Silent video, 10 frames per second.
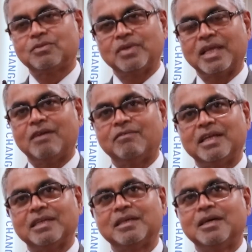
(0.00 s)
we have,
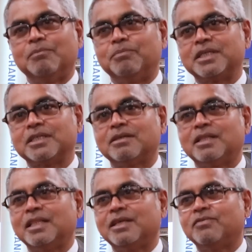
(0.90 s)
and
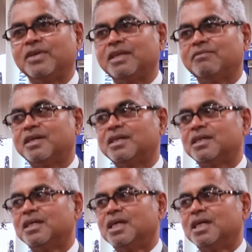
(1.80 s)
particularly we were